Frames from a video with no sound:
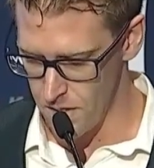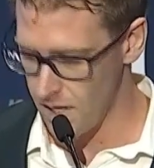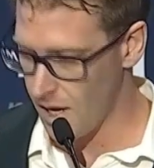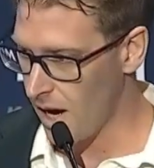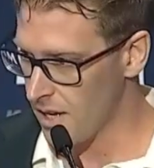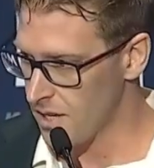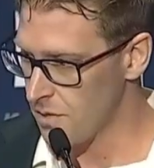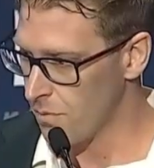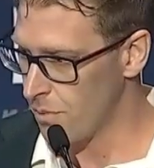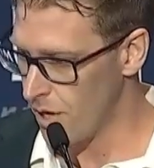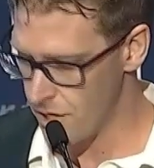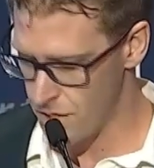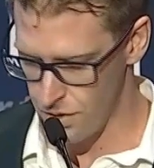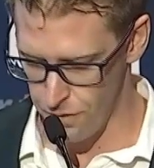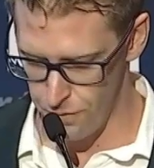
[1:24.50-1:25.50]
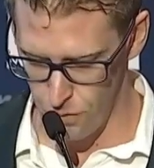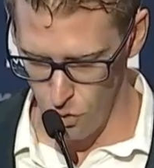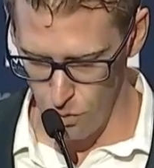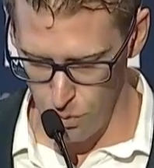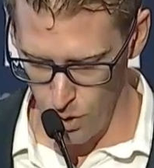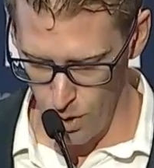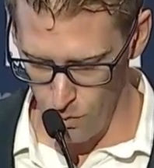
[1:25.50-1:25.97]
an artist's impression of
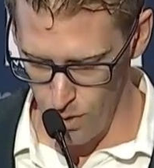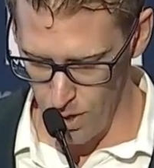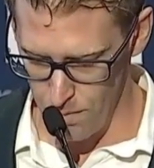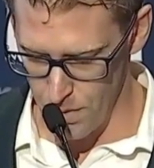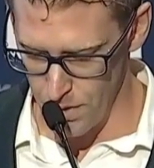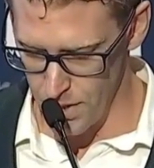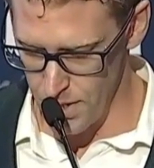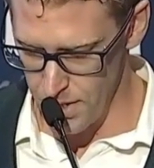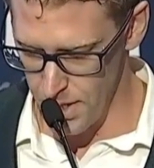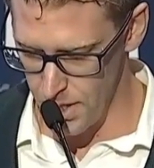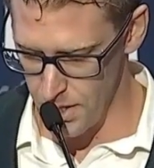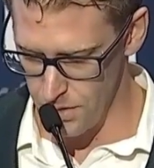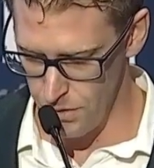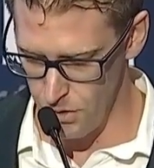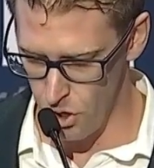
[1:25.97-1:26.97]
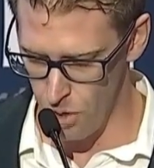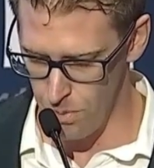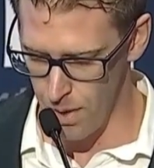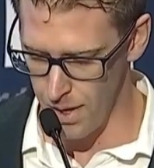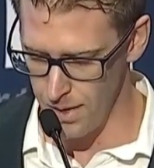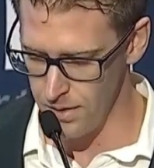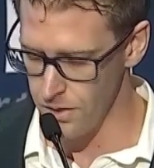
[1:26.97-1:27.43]
4.1 million tonnes of
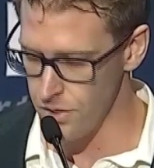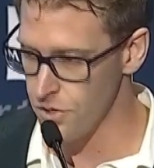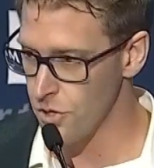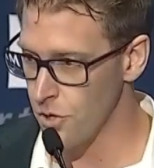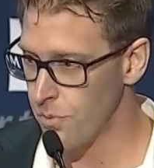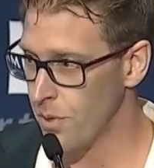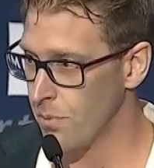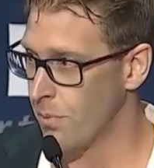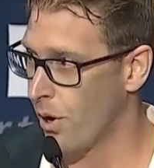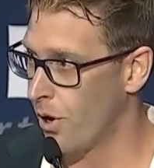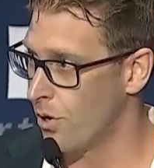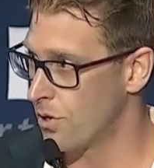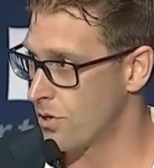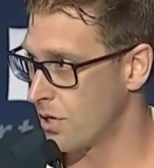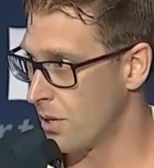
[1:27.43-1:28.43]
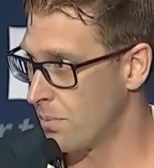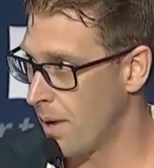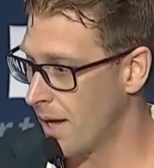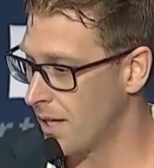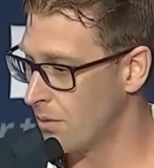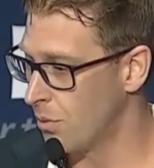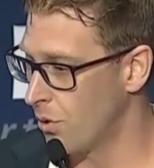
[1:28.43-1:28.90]
copper superimposed on the
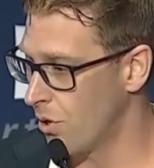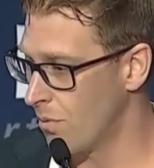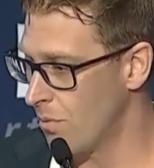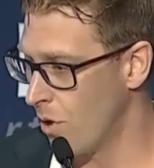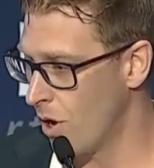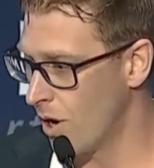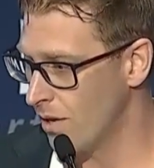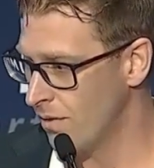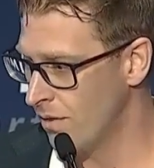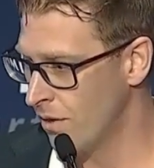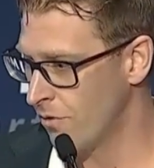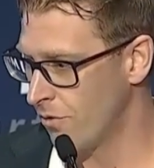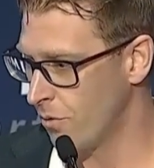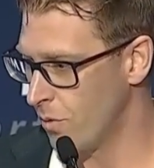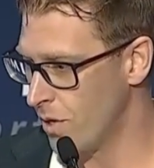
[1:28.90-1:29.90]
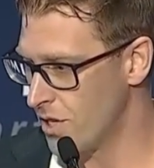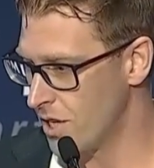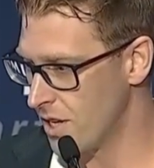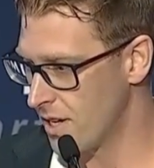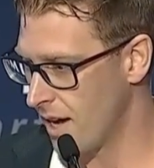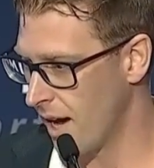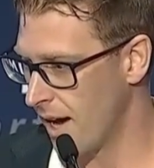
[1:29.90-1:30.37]
Palabora mine from which
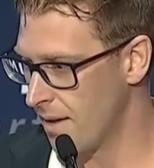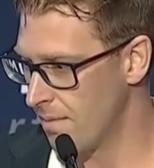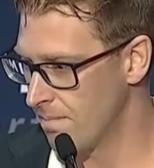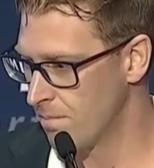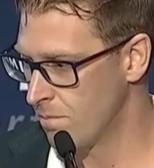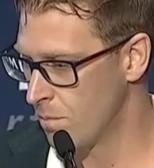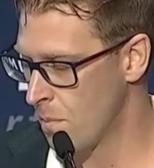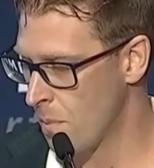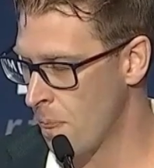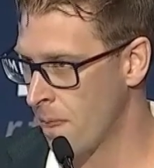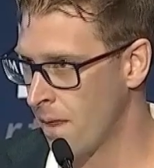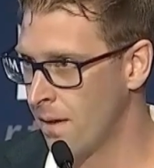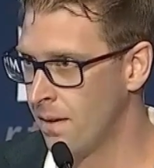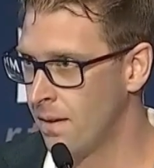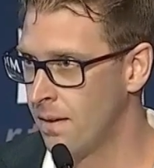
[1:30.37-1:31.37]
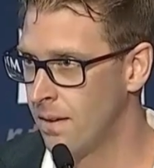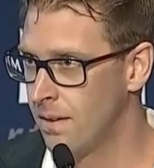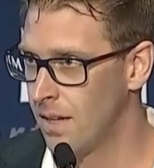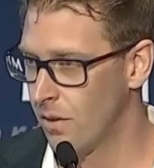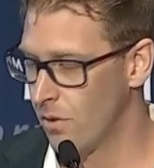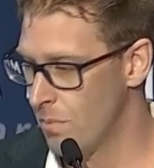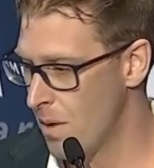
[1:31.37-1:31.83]
it came.
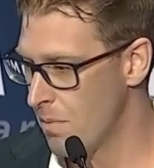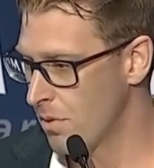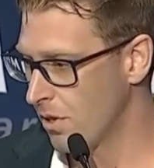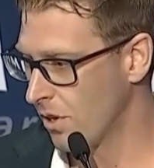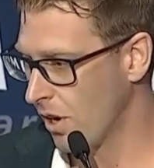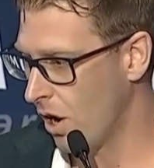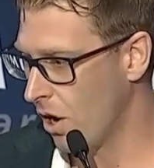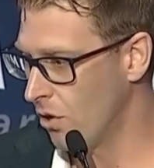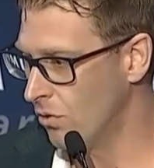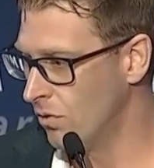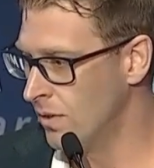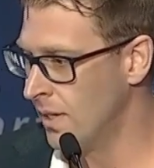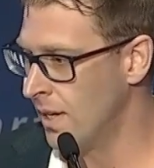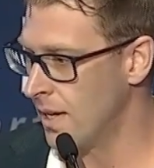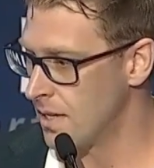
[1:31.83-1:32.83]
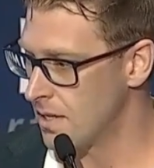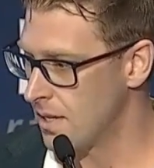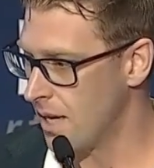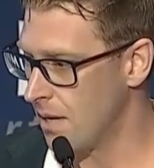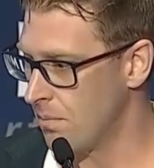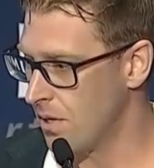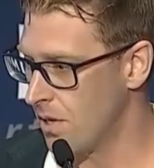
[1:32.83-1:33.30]
Now, remember the goal is
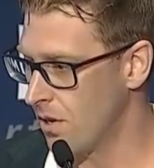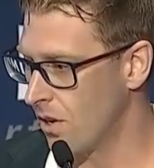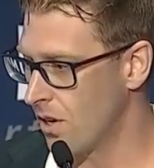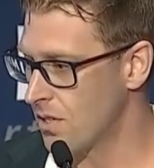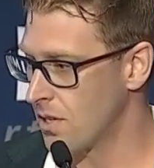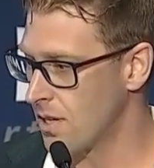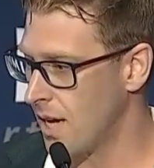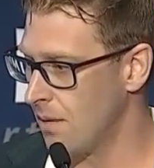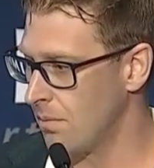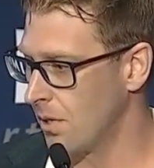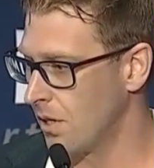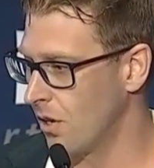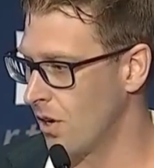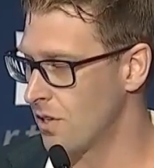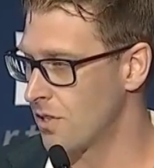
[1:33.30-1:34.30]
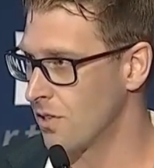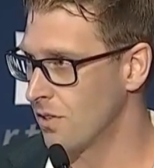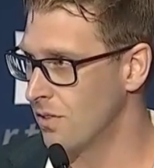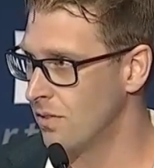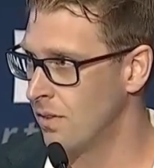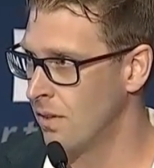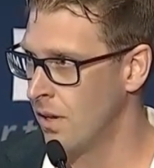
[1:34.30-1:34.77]
keep the ice and keep the lights on,
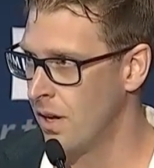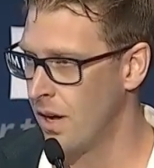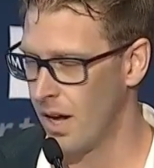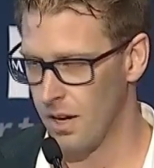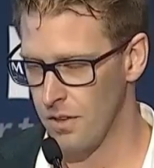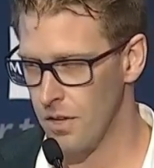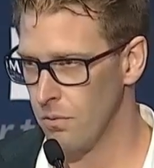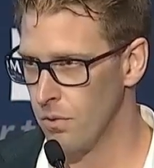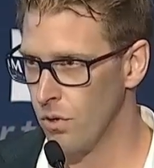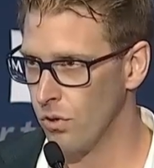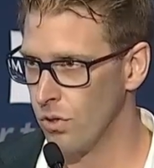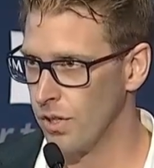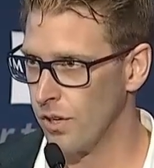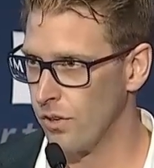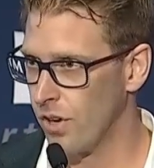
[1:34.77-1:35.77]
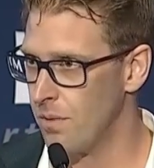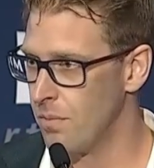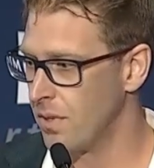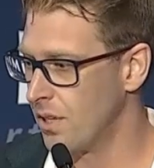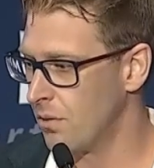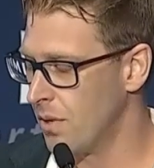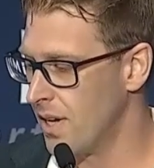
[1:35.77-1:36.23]
and I think we're all in agreement
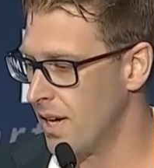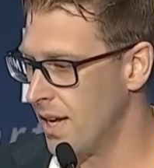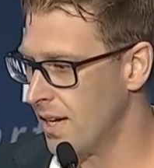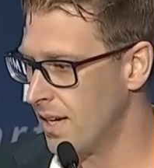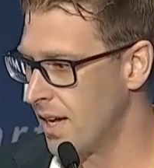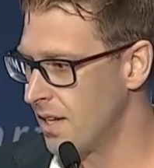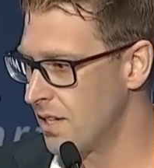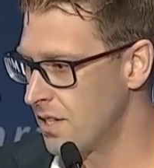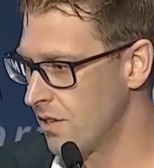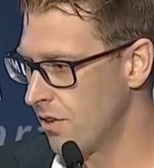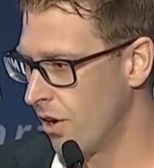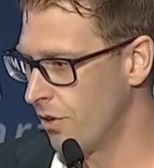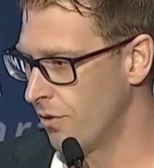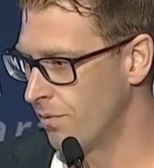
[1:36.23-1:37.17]
that we need net zero.